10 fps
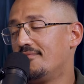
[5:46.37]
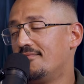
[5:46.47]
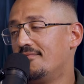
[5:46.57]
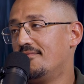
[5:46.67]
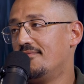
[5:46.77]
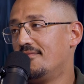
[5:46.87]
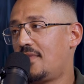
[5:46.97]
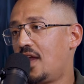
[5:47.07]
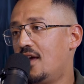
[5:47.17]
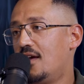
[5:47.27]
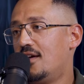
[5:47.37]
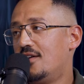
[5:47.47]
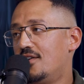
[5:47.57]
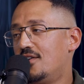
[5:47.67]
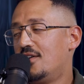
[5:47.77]

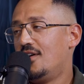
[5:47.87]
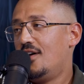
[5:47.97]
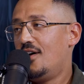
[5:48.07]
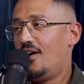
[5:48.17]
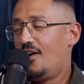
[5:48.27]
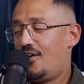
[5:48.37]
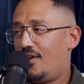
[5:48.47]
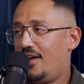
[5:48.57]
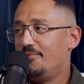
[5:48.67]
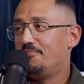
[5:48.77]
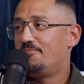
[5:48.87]
All right.